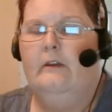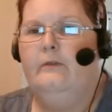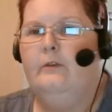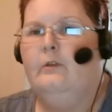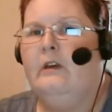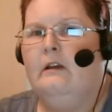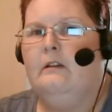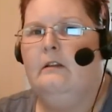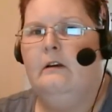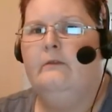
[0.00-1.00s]
And if you
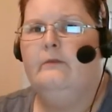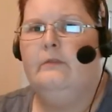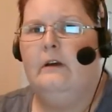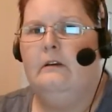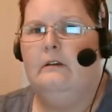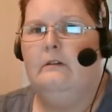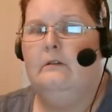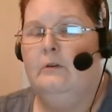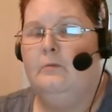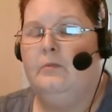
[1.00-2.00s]
can't love thy,
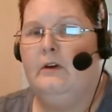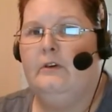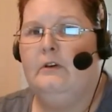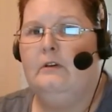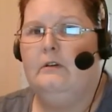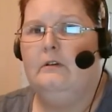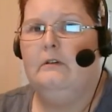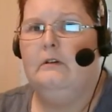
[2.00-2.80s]
your brother,